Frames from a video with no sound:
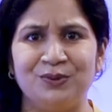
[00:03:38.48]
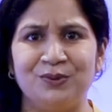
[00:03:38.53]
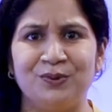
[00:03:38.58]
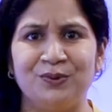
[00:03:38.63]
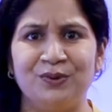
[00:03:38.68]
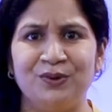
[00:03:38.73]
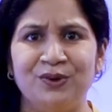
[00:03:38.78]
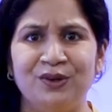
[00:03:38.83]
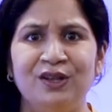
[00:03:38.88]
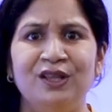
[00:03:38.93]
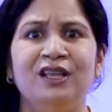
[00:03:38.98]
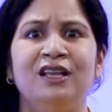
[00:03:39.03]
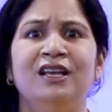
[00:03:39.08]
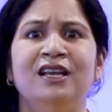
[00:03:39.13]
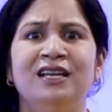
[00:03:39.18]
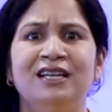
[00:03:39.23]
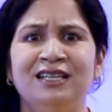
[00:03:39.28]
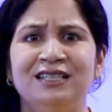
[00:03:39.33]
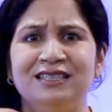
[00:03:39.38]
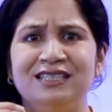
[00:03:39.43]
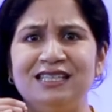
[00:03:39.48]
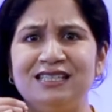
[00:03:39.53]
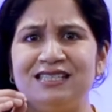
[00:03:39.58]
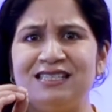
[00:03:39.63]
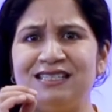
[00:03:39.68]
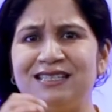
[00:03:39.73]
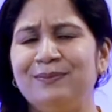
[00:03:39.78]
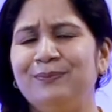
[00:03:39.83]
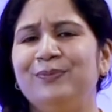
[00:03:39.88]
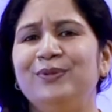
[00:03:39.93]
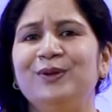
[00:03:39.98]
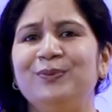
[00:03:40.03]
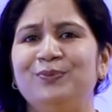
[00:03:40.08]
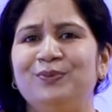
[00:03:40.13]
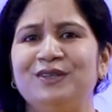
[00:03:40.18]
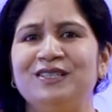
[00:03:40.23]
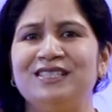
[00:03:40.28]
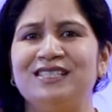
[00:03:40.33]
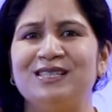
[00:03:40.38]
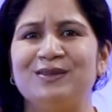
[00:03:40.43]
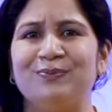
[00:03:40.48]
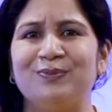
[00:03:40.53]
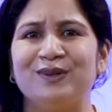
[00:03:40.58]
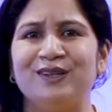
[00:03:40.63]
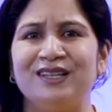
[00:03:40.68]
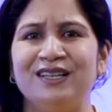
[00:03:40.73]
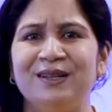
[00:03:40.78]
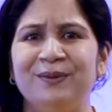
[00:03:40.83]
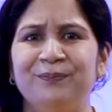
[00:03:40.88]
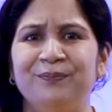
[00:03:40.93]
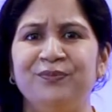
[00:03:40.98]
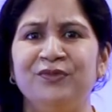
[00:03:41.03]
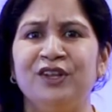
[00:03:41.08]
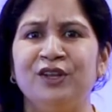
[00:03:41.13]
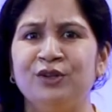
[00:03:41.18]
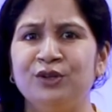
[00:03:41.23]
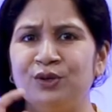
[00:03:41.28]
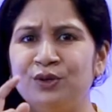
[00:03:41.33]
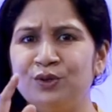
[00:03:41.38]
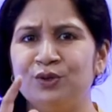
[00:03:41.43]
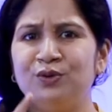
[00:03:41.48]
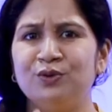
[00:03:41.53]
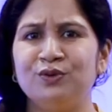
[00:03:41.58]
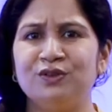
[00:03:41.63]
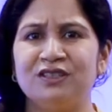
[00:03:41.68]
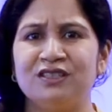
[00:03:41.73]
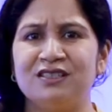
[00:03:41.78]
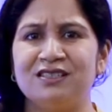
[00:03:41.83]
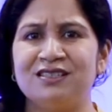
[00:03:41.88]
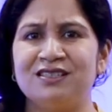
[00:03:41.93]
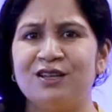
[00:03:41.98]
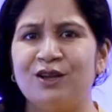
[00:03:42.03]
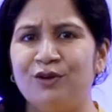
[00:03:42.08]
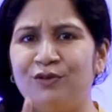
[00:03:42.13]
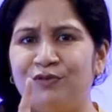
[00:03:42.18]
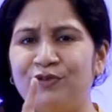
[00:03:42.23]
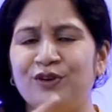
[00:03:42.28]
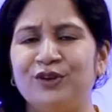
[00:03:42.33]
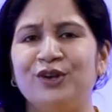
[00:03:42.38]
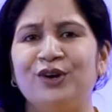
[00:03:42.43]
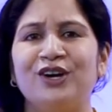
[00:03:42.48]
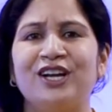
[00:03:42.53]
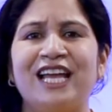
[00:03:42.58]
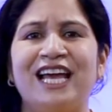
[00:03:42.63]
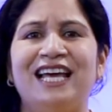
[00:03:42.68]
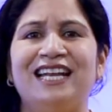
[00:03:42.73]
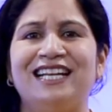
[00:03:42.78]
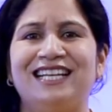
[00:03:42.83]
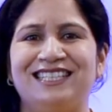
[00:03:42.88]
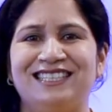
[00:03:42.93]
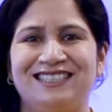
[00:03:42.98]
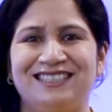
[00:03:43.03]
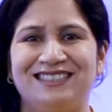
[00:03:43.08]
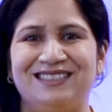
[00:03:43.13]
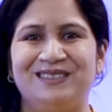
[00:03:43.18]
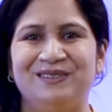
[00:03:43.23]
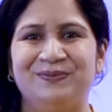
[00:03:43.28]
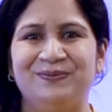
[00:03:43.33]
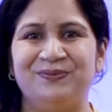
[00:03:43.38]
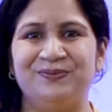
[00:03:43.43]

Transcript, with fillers: you. This simple principle, you do this for your character.